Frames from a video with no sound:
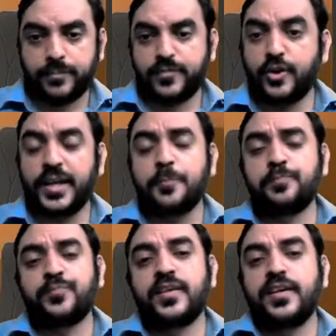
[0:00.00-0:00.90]
Okay.
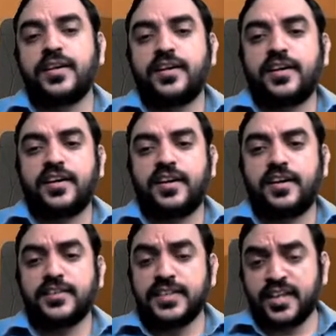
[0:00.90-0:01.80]

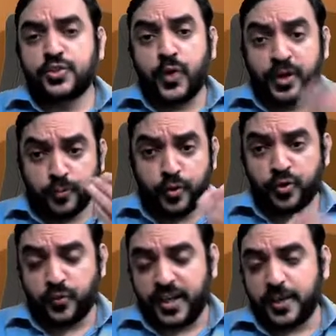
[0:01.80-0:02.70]
There is one more
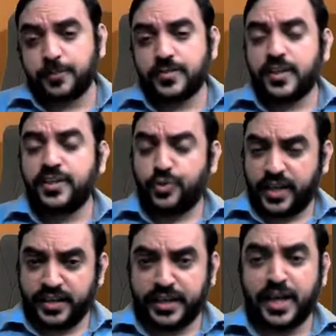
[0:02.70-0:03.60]
way you
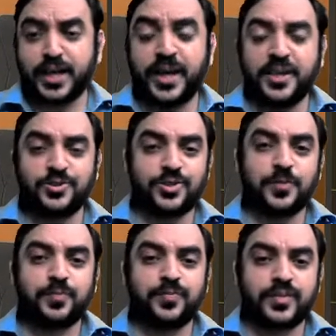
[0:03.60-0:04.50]
can calculate,
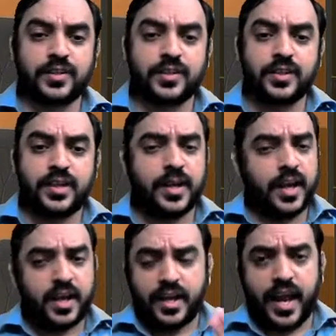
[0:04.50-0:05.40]

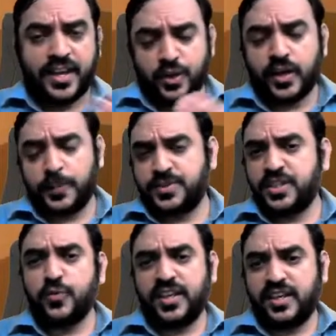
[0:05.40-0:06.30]
and you are
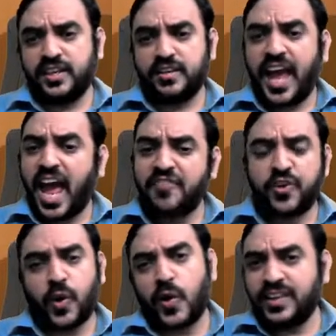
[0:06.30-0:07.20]
observing here, after
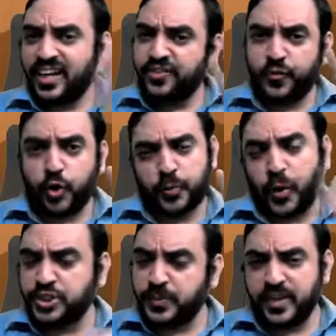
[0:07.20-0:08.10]
all there is 4
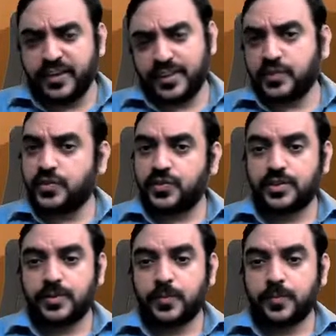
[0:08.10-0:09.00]
possibilities,
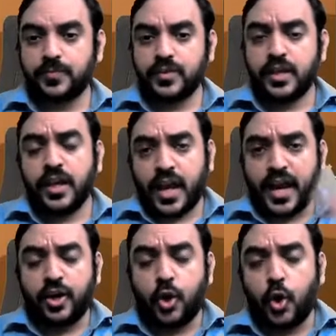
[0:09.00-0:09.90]

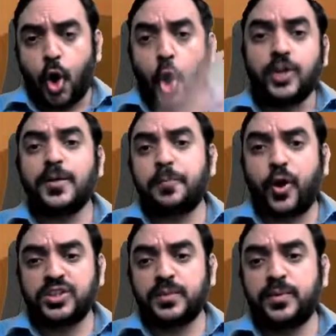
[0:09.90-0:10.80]
and all the
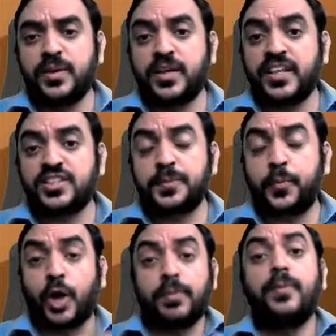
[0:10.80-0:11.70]
possibilities
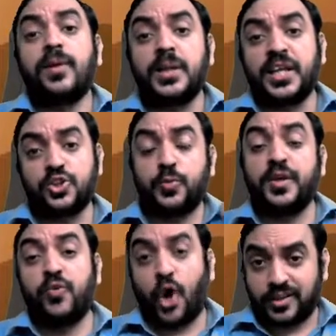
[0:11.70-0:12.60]
probability should be
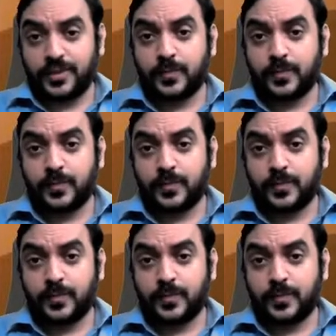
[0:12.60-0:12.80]
what?